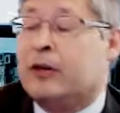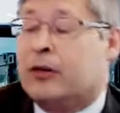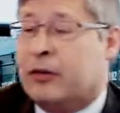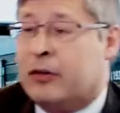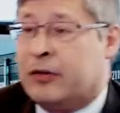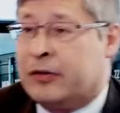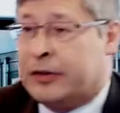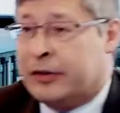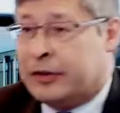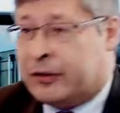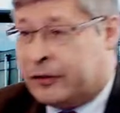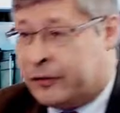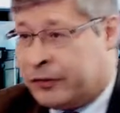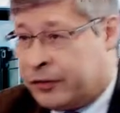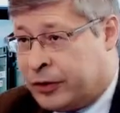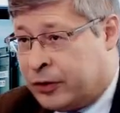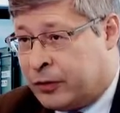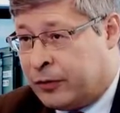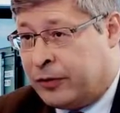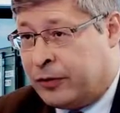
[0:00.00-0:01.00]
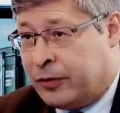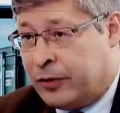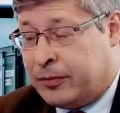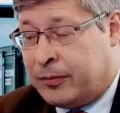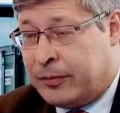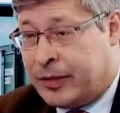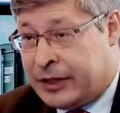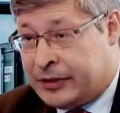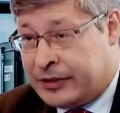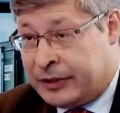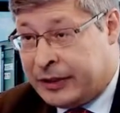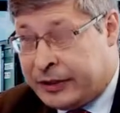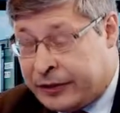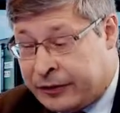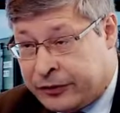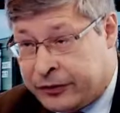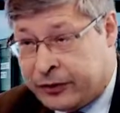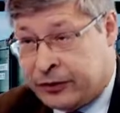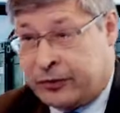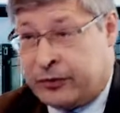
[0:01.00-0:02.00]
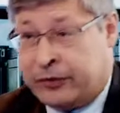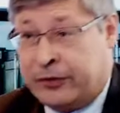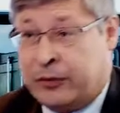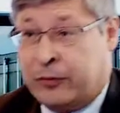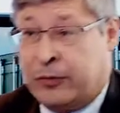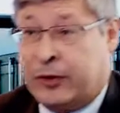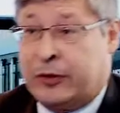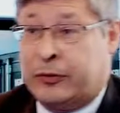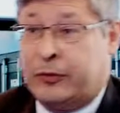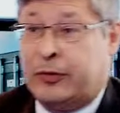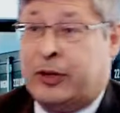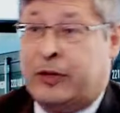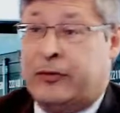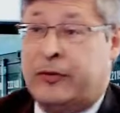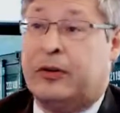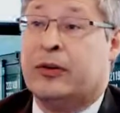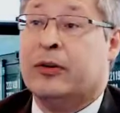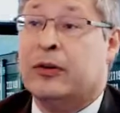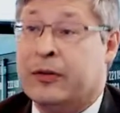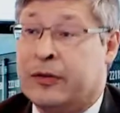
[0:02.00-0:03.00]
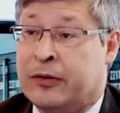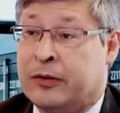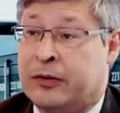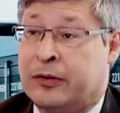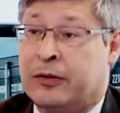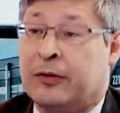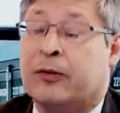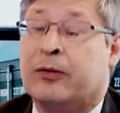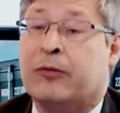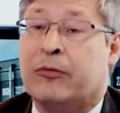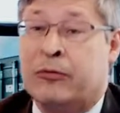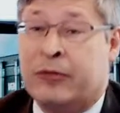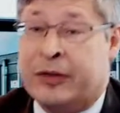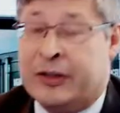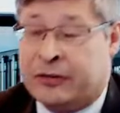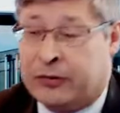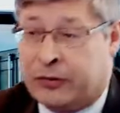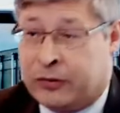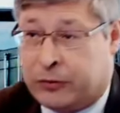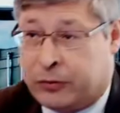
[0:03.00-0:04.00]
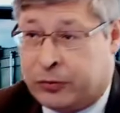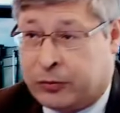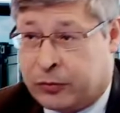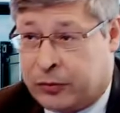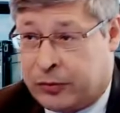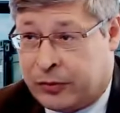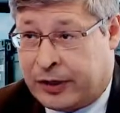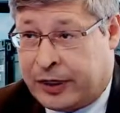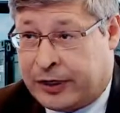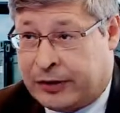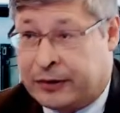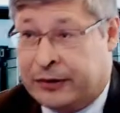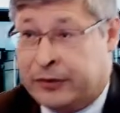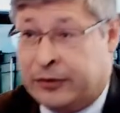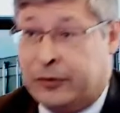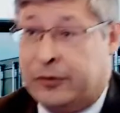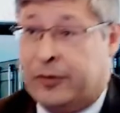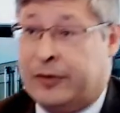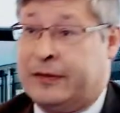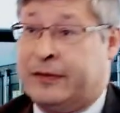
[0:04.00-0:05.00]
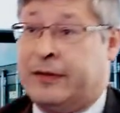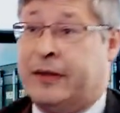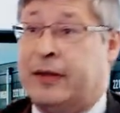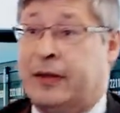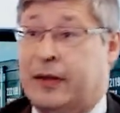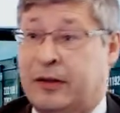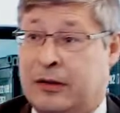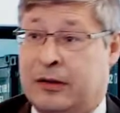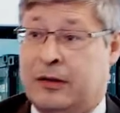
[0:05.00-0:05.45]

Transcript: And it is very often much easier than what you have in other regions of the world, like in the USA.